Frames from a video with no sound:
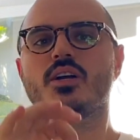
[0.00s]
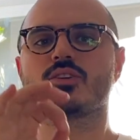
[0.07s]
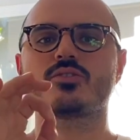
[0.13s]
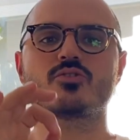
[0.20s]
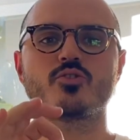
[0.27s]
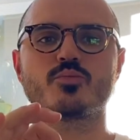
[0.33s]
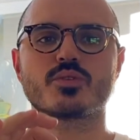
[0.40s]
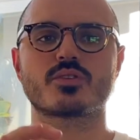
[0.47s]

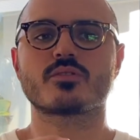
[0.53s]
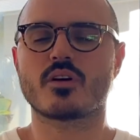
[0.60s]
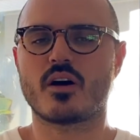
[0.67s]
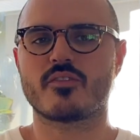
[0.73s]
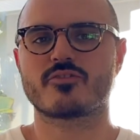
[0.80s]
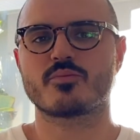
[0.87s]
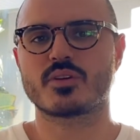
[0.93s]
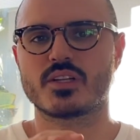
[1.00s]
super
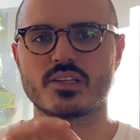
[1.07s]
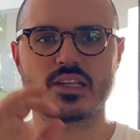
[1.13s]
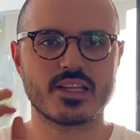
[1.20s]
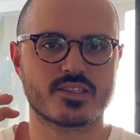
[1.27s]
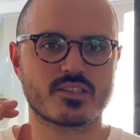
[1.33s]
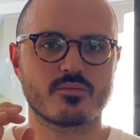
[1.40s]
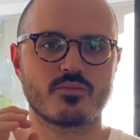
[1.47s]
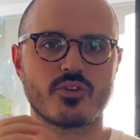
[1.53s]
soft, but it
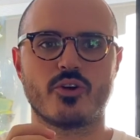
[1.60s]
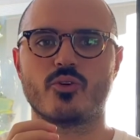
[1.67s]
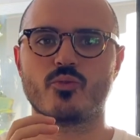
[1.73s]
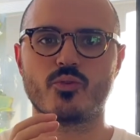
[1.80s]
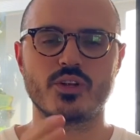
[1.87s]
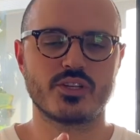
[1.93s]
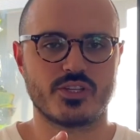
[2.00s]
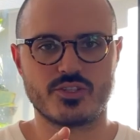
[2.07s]
lets him know
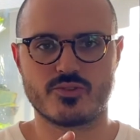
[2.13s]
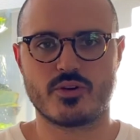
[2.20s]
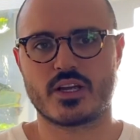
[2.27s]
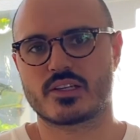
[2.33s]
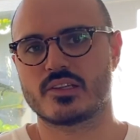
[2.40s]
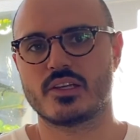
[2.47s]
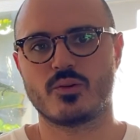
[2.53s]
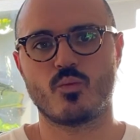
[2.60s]
really
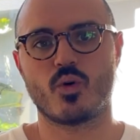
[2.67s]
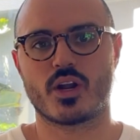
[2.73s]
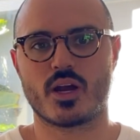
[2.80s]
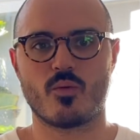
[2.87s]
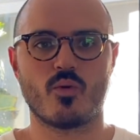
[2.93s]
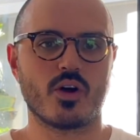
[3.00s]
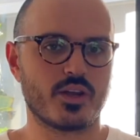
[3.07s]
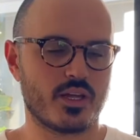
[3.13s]
directly what I
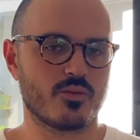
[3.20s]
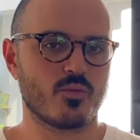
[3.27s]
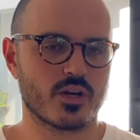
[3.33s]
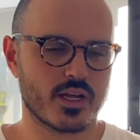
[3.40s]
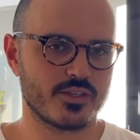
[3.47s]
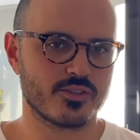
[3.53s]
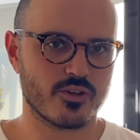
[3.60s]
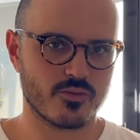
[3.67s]
want and what
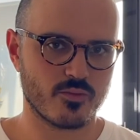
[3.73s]
I don't